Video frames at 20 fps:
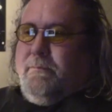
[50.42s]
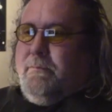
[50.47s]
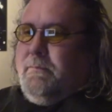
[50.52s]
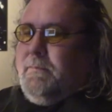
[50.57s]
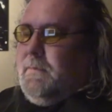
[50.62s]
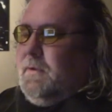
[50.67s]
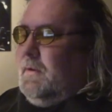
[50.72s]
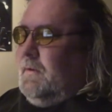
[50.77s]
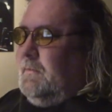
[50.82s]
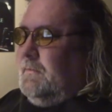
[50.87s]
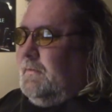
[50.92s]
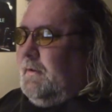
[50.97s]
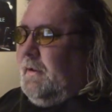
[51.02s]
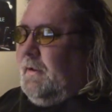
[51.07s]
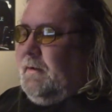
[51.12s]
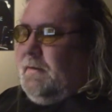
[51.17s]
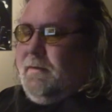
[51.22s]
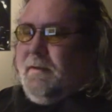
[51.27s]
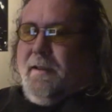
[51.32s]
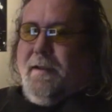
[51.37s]

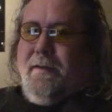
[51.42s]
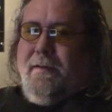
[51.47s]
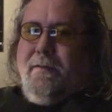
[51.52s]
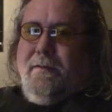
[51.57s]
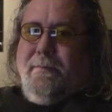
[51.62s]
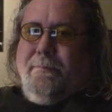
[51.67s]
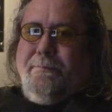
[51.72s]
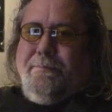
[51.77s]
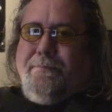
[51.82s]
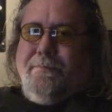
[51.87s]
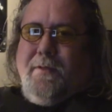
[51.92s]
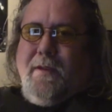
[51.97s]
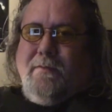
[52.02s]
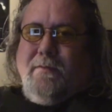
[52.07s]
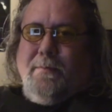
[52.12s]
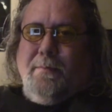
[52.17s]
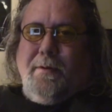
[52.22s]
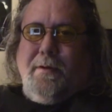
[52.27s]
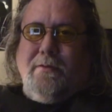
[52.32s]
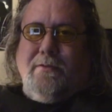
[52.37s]
Music. Now,
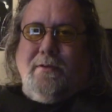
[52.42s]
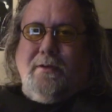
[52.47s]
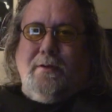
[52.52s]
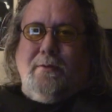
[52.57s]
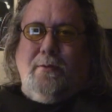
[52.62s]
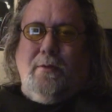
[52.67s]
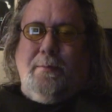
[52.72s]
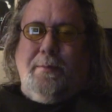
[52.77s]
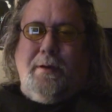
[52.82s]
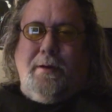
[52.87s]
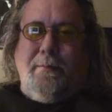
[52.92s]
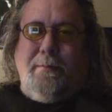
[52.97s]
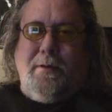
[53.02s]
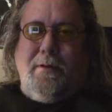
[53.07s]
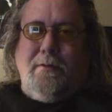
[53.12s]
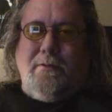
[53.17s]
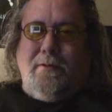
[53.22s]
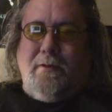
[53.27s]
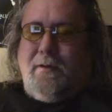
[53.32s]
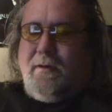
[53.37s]
everybody's into a bit of
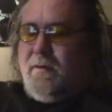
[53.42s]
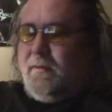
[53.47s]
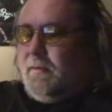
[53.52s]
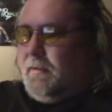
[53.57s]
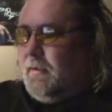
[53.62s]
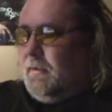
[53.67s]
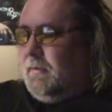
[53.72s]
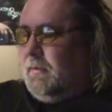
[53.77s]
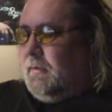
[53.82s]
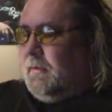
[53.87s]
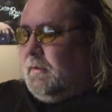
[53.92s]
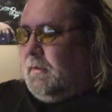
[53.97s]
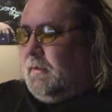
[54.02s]
music, aren't they?